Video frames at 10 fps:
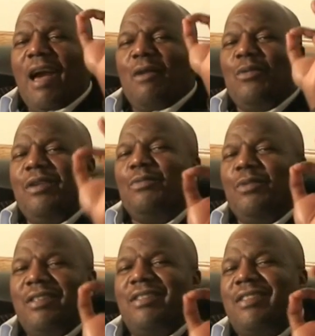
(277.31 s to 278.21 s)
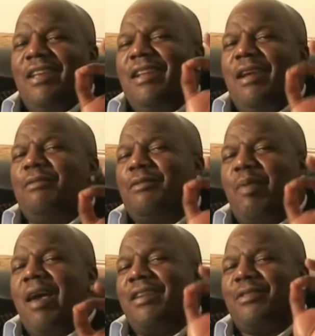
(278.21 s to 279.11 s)
I went one Sunday. It was
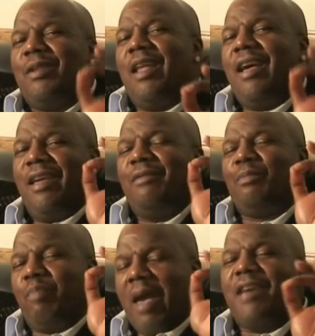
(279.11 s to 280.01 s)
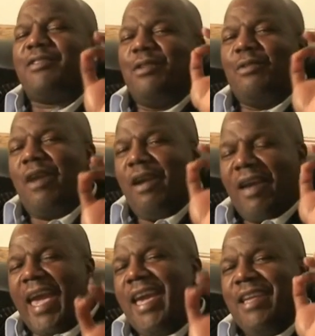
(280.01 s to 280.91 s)
passing
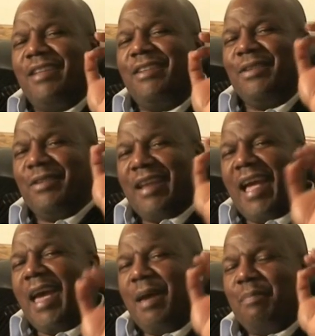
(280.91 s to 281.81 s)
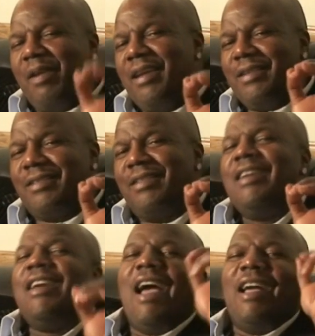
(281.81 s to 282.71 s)
around 8 or 9 plates.
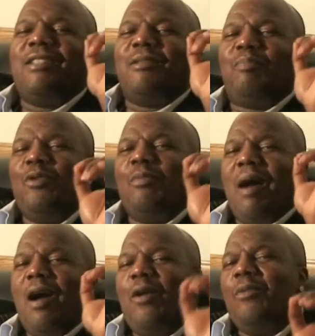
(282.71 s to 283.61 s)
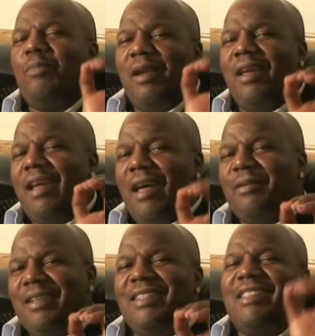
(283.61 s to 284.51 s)
I just pulled my own plate
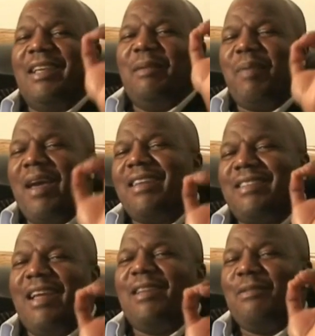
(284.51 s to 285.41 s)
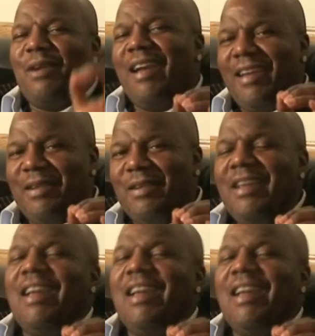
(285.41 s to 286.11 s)
out and said, "Pass that around."